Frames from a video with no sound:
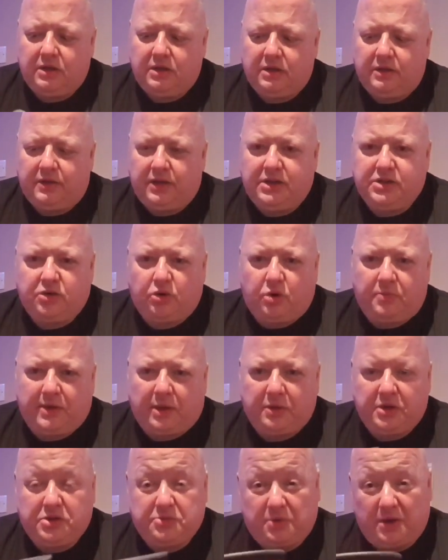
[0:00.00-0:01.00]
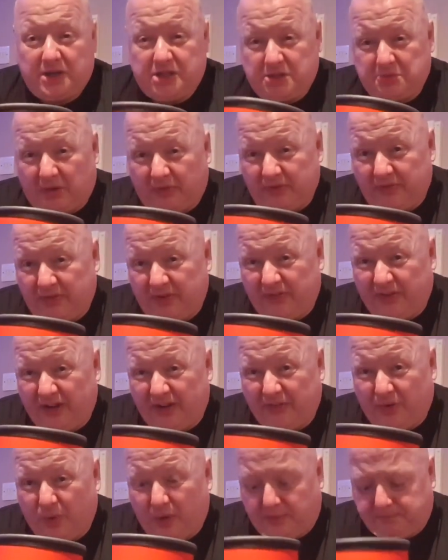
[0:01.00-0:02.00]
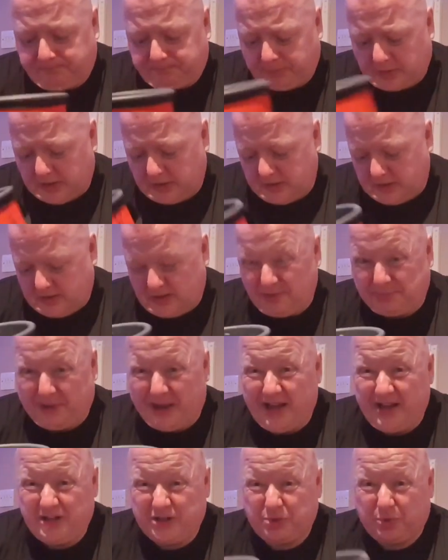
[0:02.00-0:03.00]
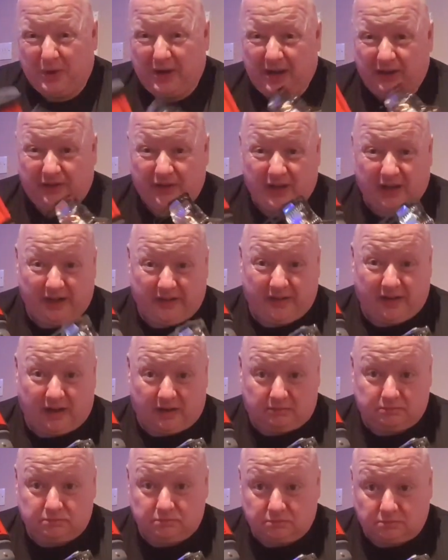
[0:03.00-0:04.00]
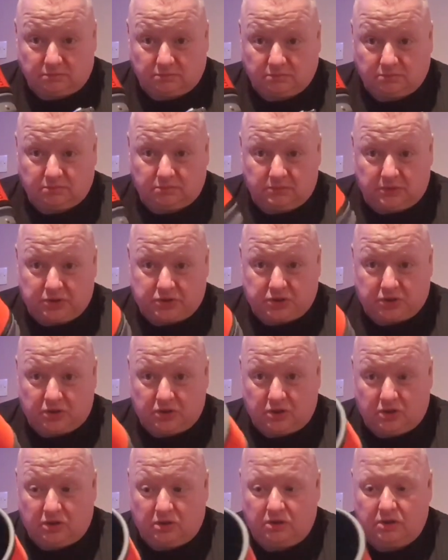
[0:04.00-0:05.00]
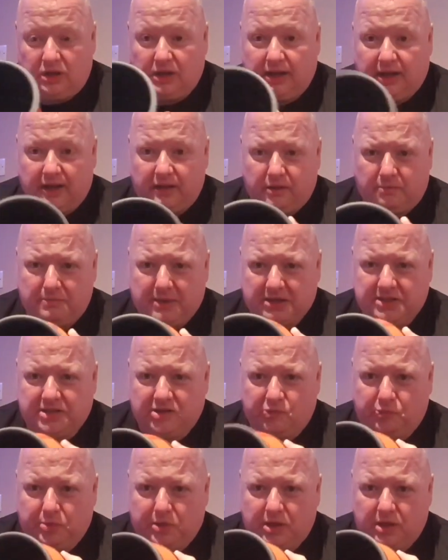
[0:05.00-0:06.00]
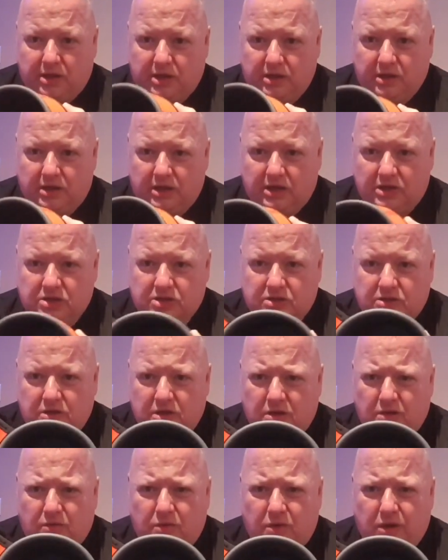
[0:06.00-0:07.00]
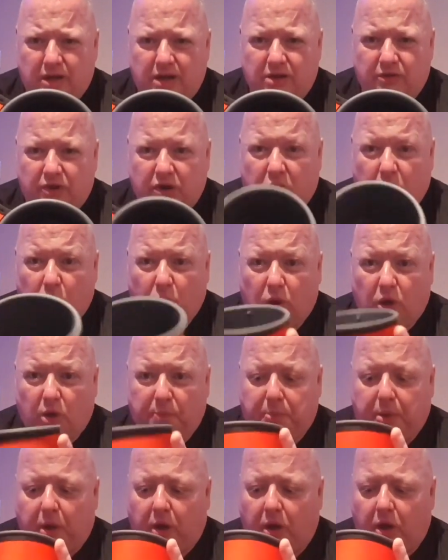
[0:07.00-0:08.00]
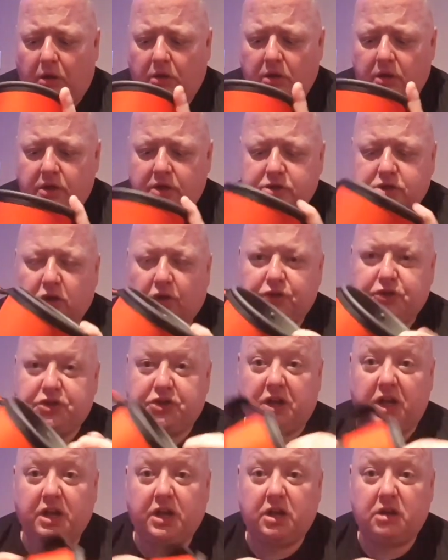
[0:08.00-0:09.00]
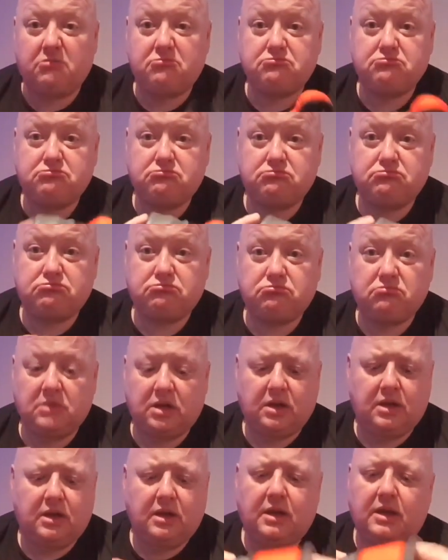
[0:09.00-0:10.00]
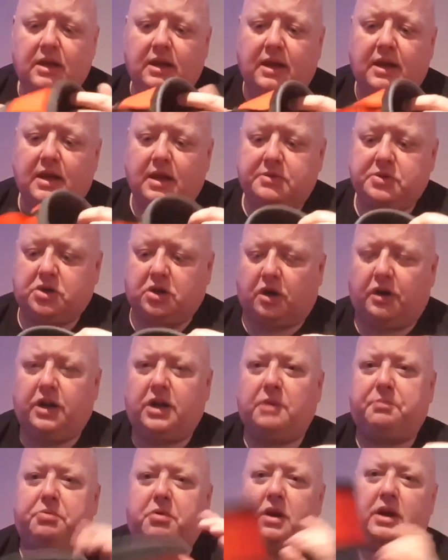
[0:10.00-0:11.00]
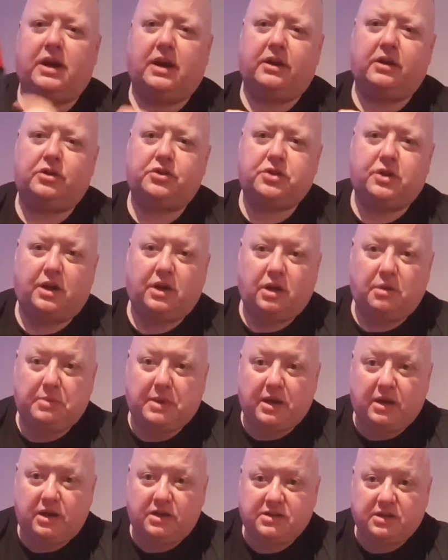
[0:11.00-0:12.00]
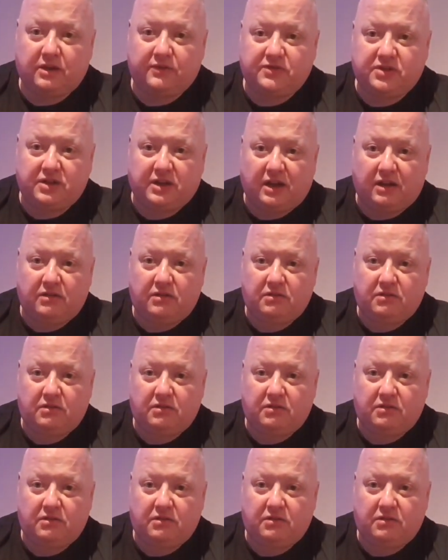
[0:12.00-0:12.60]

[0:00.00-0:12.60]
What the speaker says: these have come down in price to about 55 quid. The burner's worth nearly that. So you get the massive big, and it's a litre and a quarter pot. It's non-stick, and it's got a neoprene handle so you ain't going to burn yourself to death